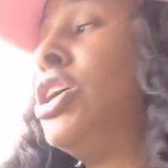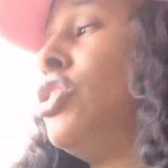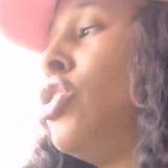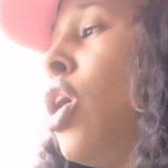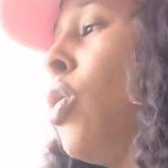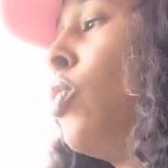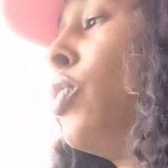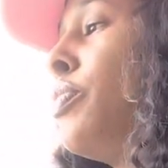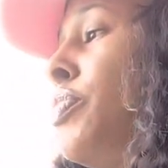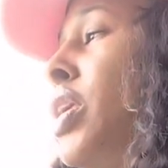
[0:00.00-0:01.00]

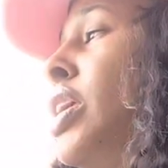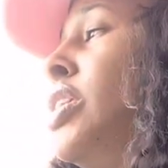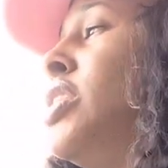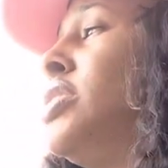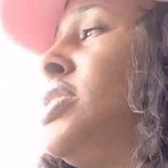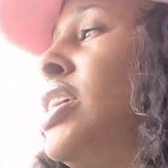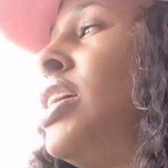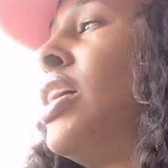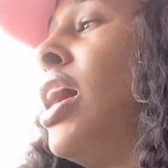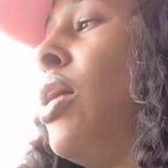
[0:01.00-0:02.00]
No. You
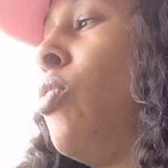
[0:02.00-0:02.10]
see a